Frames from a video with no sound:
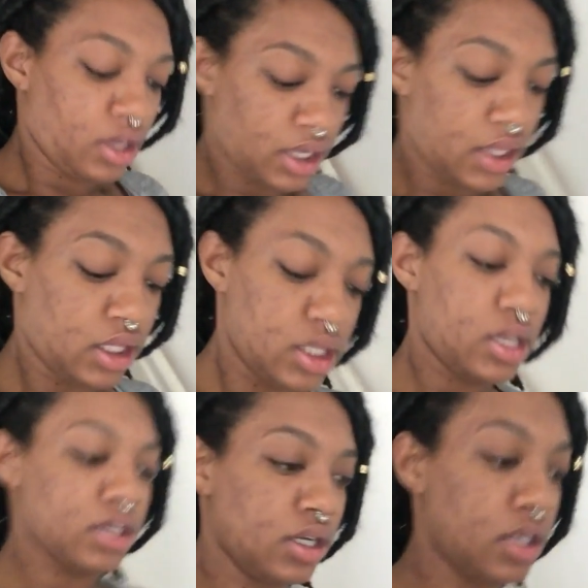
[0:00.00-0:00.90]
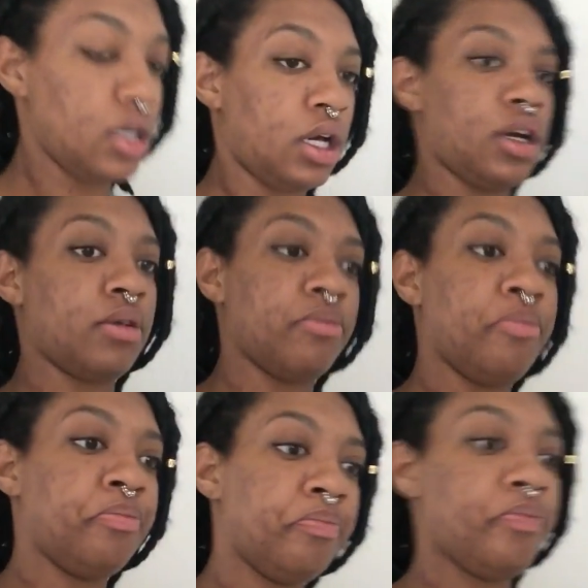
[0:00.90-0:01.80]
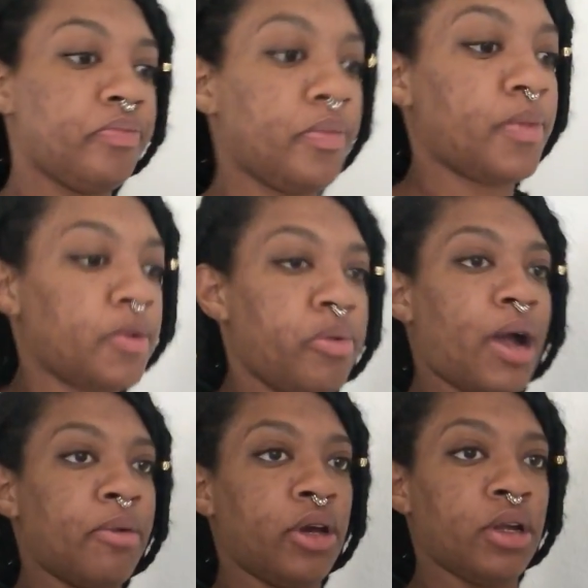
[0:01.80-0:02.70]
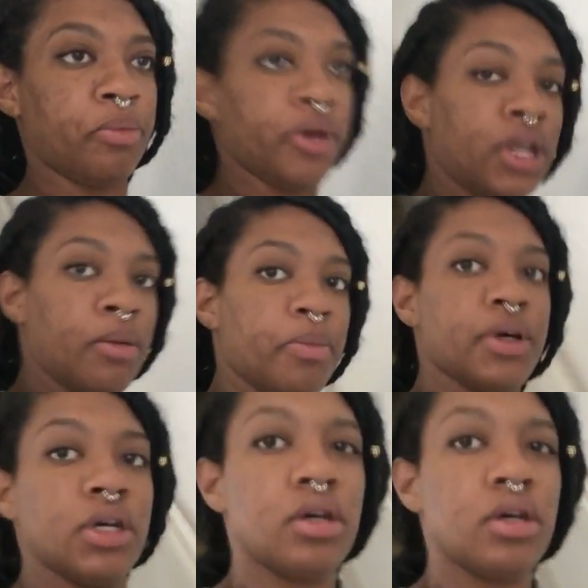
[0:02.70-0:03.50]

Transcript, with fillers: and um, probably going to put up